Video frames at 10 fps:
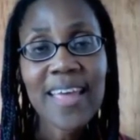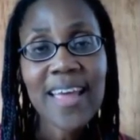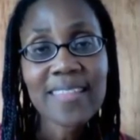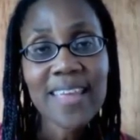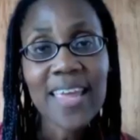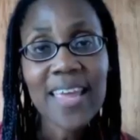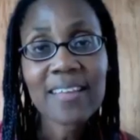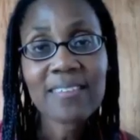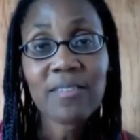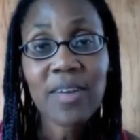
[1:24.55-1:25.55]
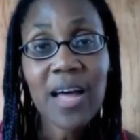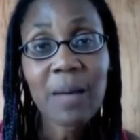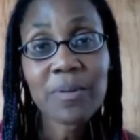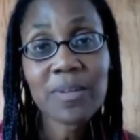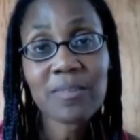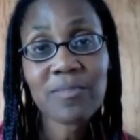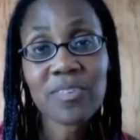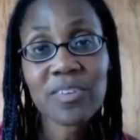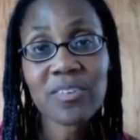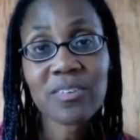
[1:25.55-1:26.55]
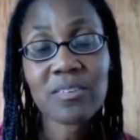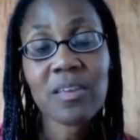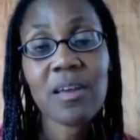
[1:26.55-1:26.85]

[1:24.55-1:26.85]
at the hands of competent physicians